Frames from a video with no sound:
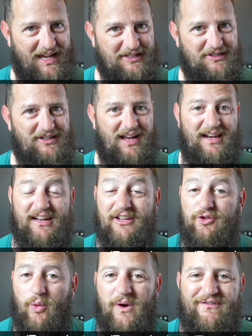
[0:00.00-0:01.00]
Tesla guy to
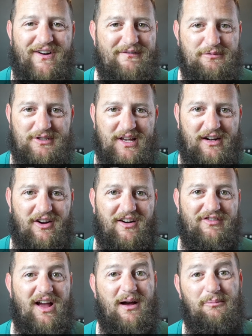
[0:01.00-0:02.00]
get 25% off